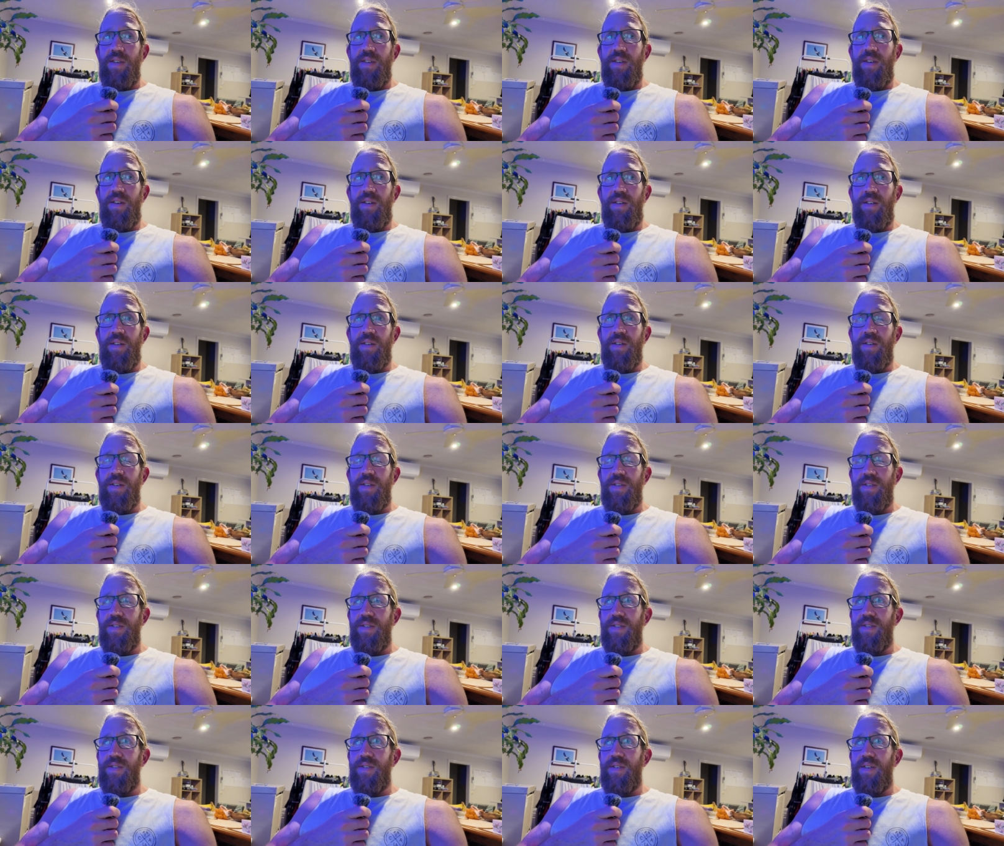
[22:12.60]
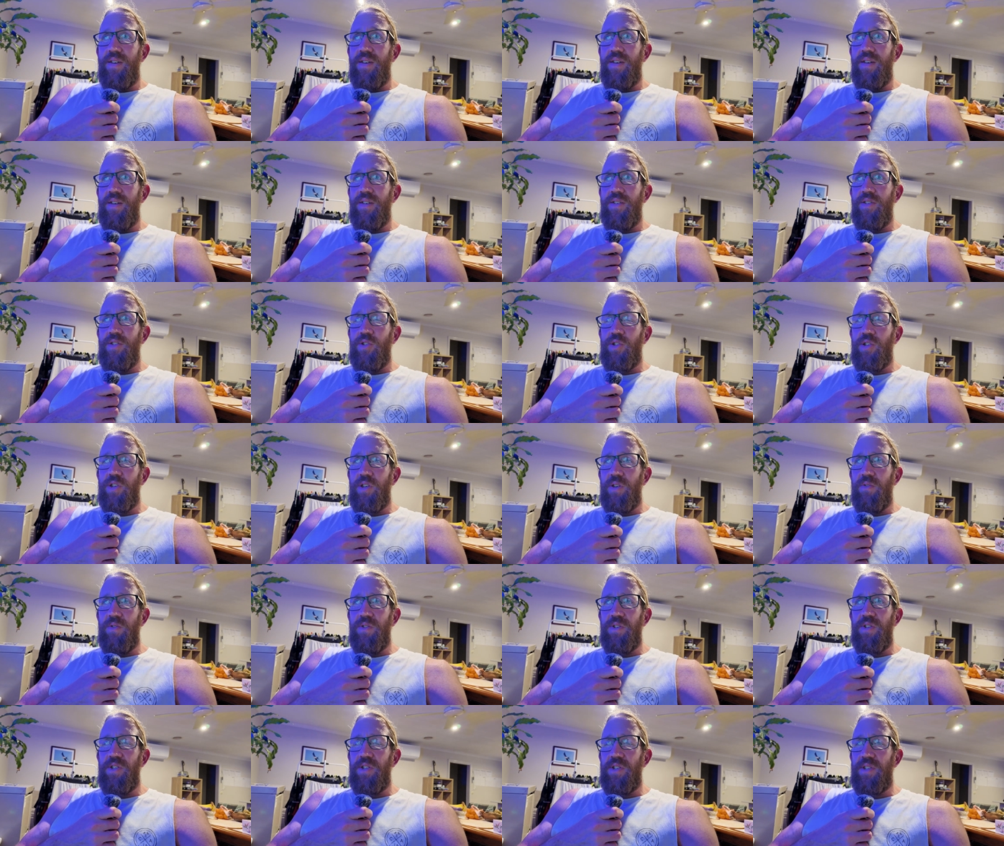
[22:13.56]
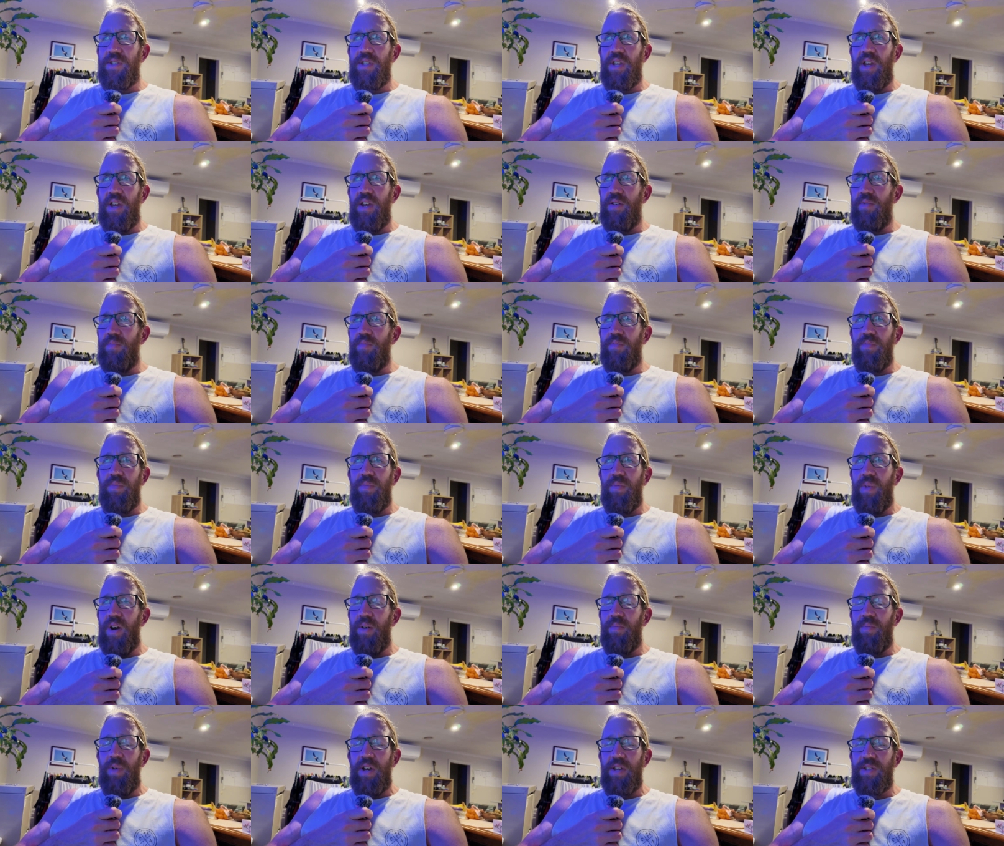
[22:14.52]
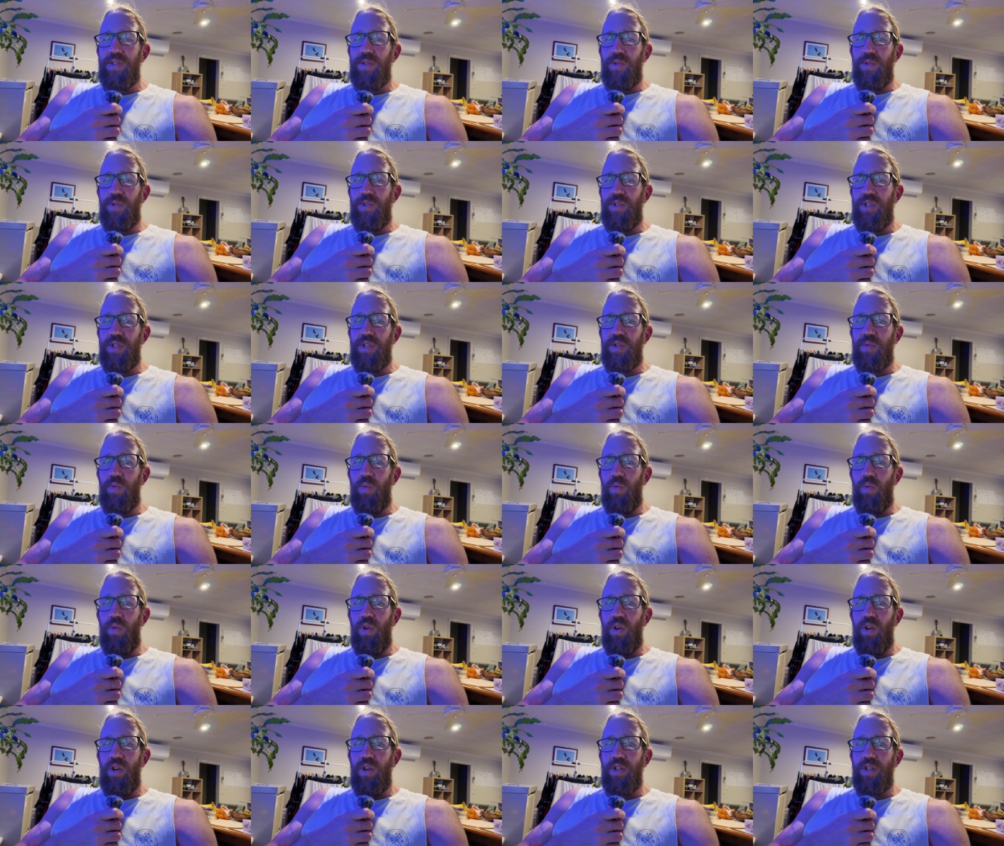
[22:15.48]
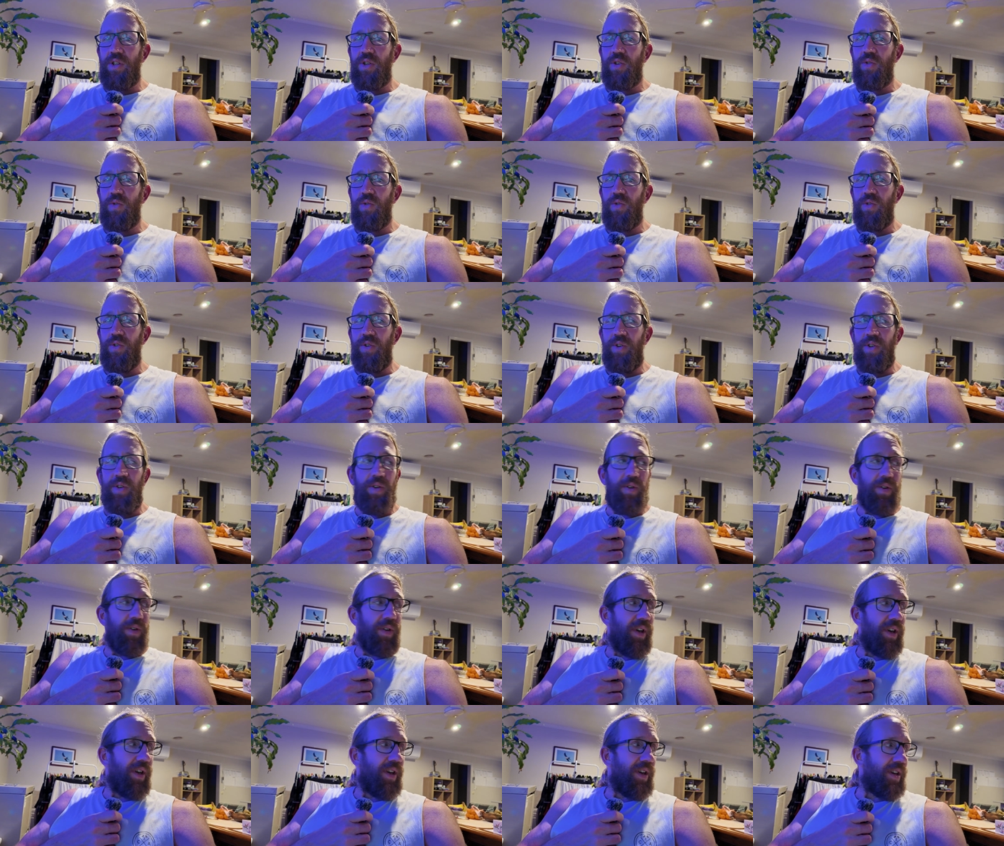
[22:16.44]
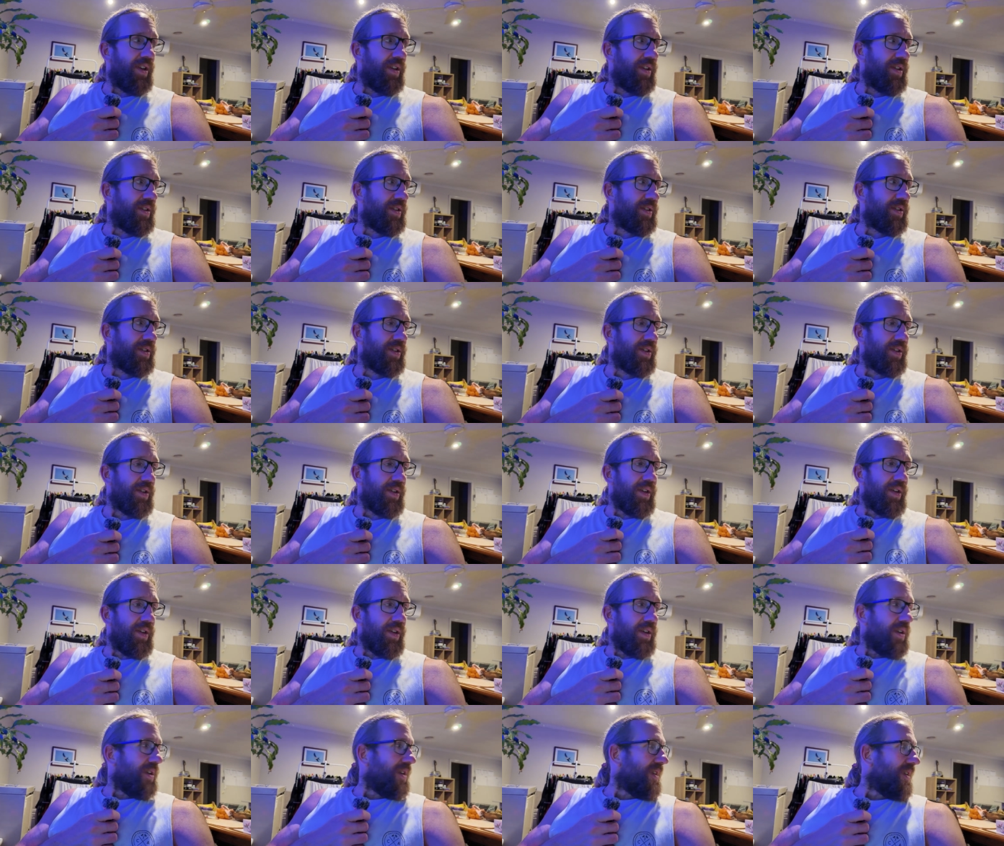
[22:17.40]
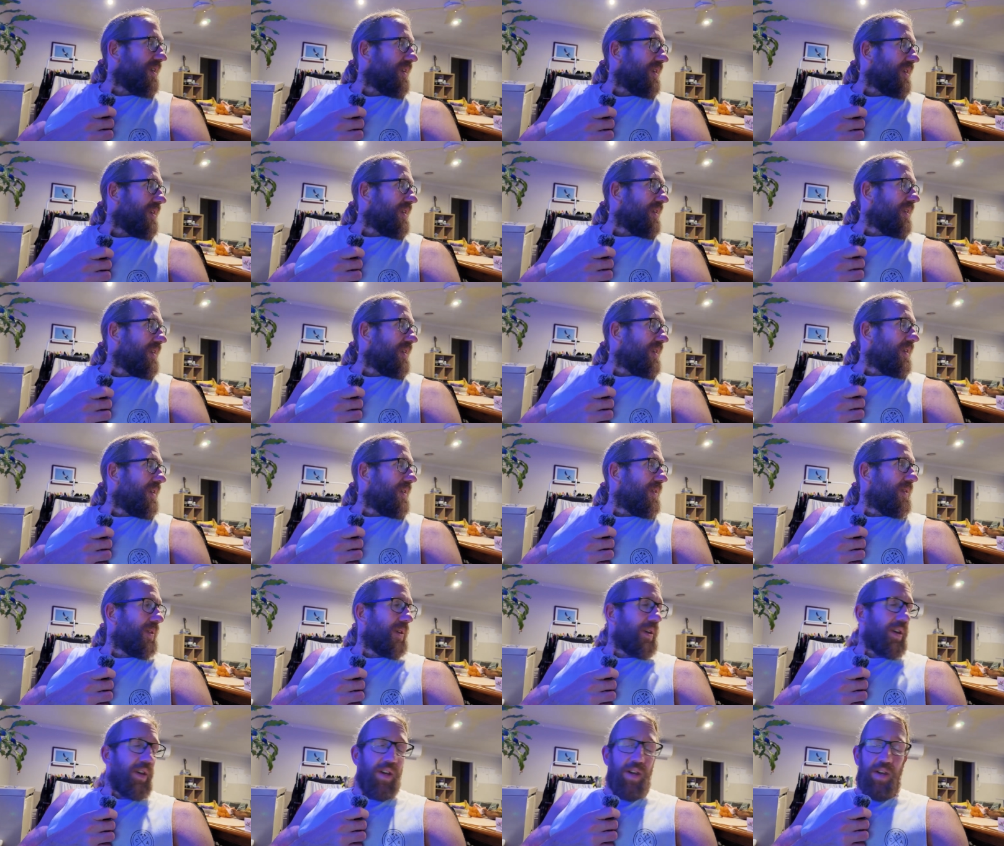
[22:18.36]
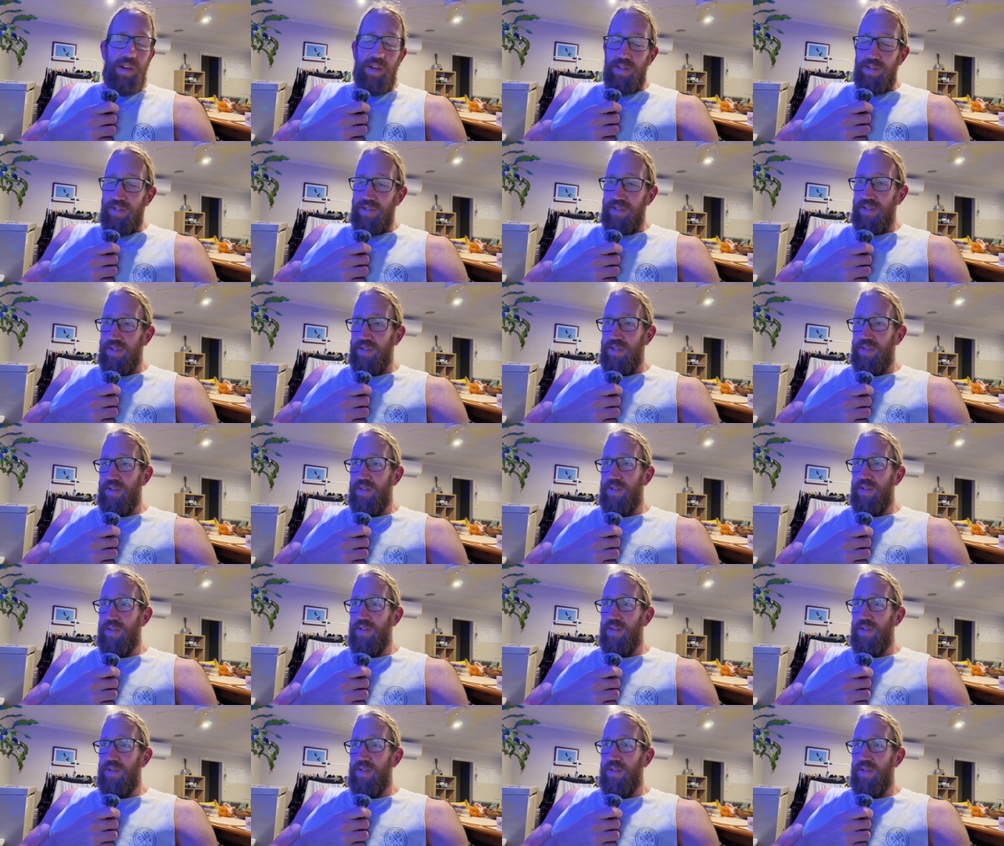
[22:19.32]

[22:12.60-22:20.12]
Yeah, and she was just saying my muscles just weren't good, and that,